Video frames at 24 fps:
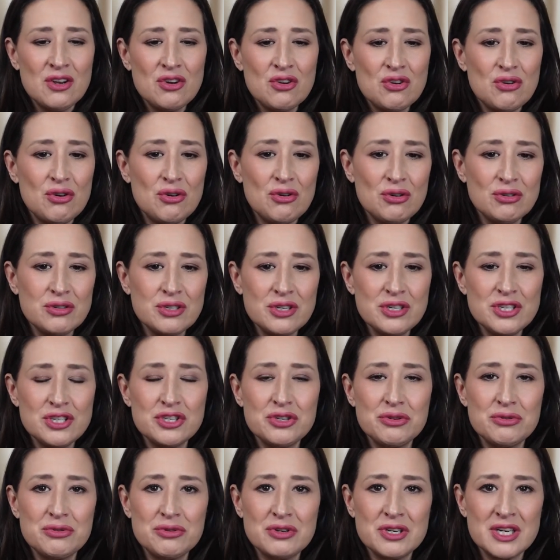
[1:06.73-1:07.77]
Gold
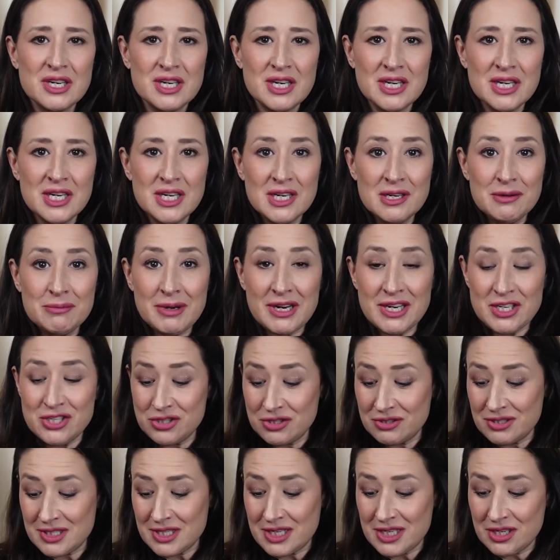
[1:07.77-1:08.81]
Couture by
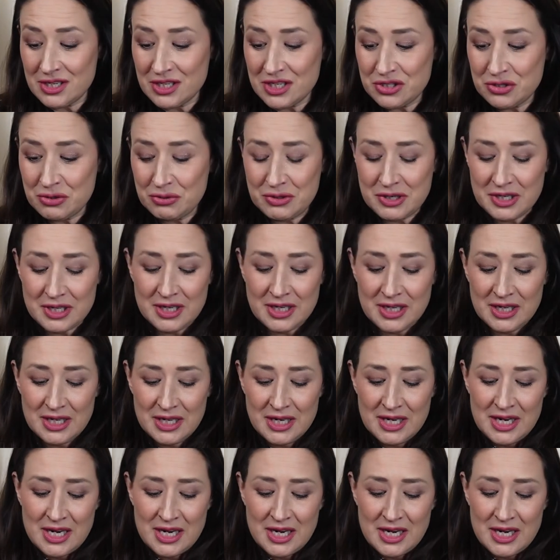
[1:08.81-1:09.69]
Juicy Couture.